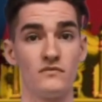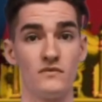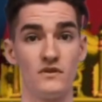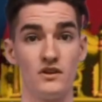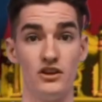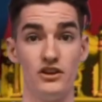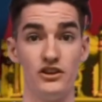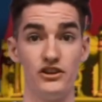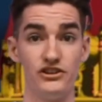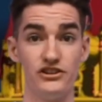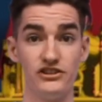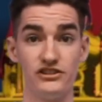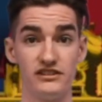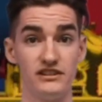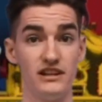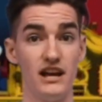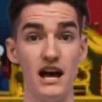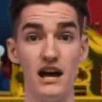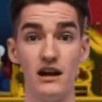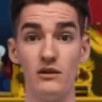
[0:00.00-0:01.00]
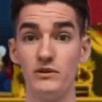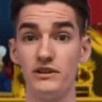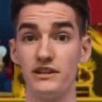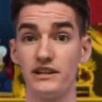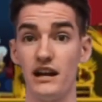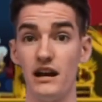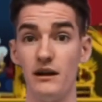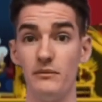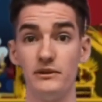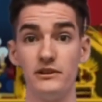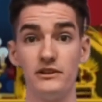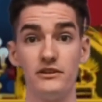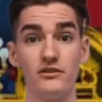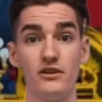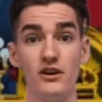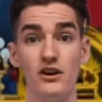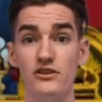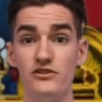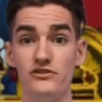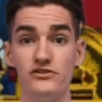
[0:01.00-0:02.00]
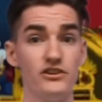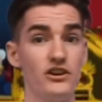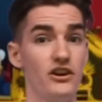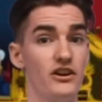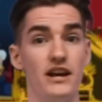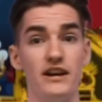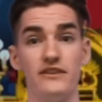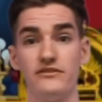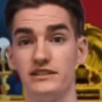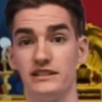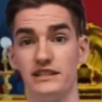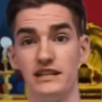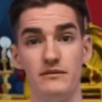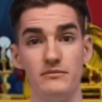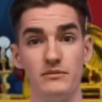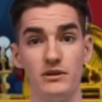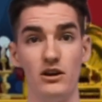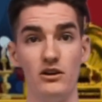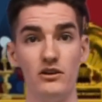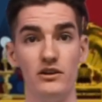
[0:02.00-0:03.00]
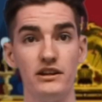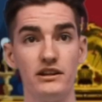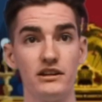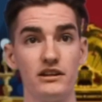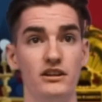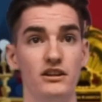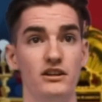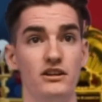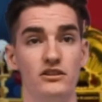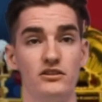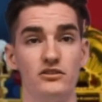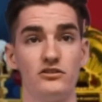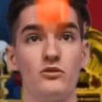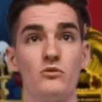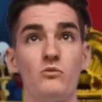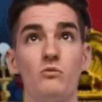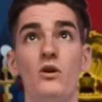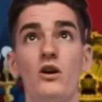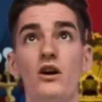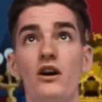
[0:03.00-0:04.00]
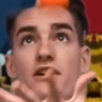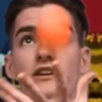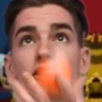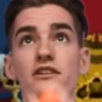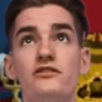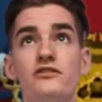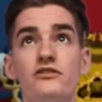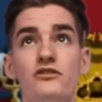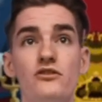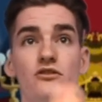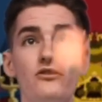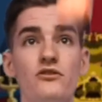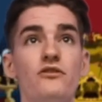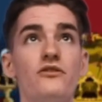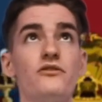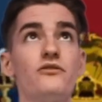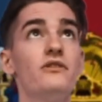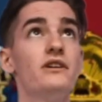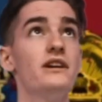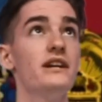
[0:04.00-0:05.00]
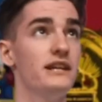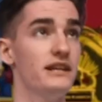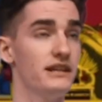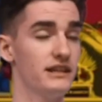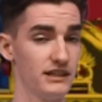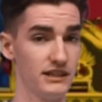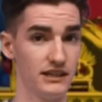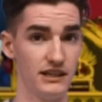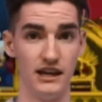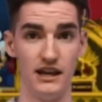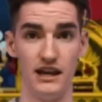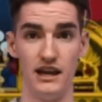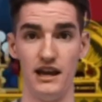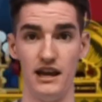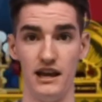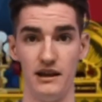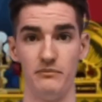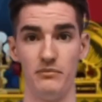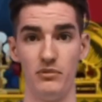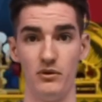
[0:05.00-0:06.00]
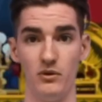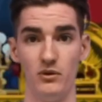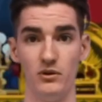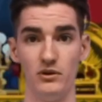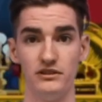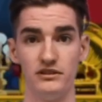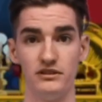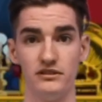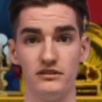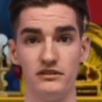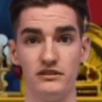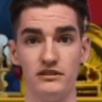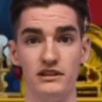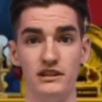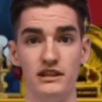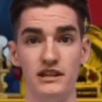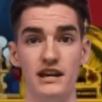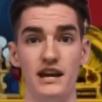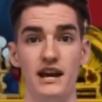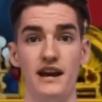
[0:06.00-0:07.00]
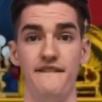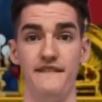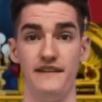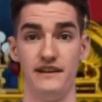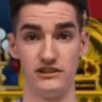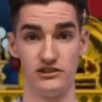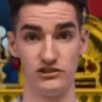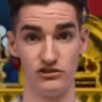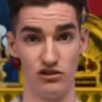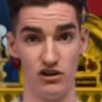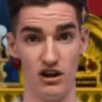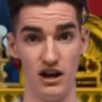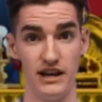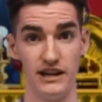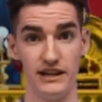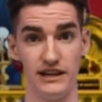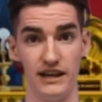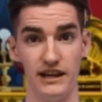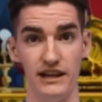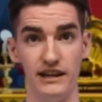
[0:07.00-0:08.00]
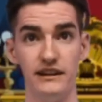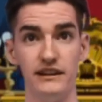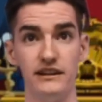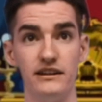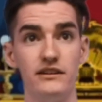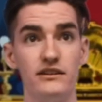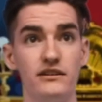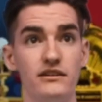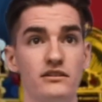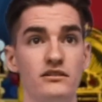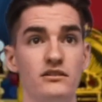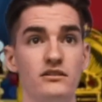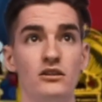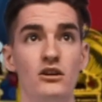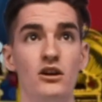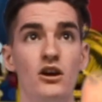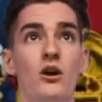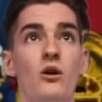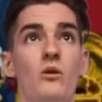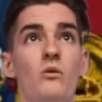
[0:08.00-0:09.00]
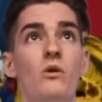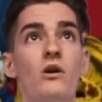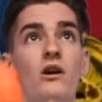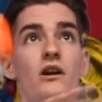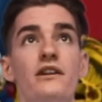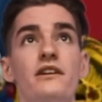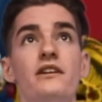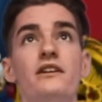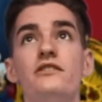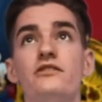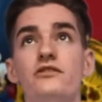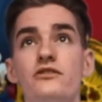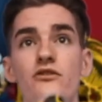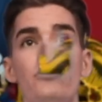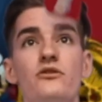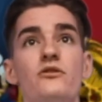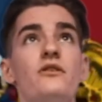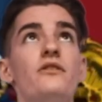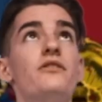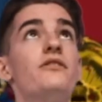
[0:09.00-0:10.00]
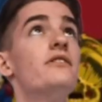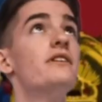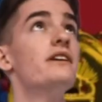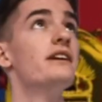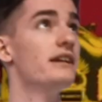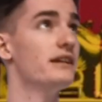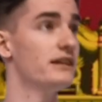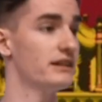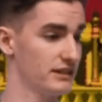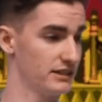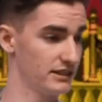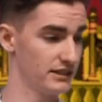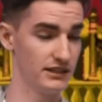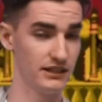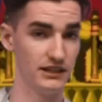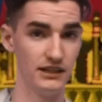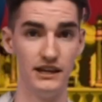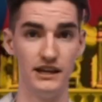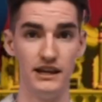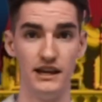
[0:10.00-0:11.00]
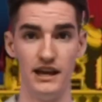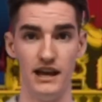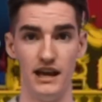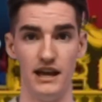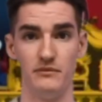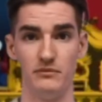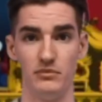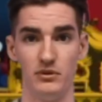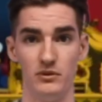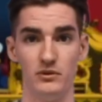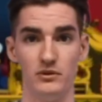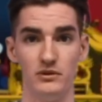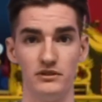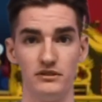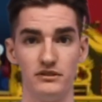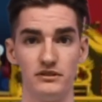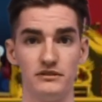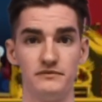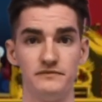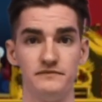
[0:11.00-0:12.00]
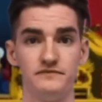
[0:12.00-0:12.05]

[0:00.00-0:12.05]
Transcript: You can just start with a couple of throws, you don't have to keep going. So 1, 2, 3, and pause. And then try again. 1, 2, 3, and pause.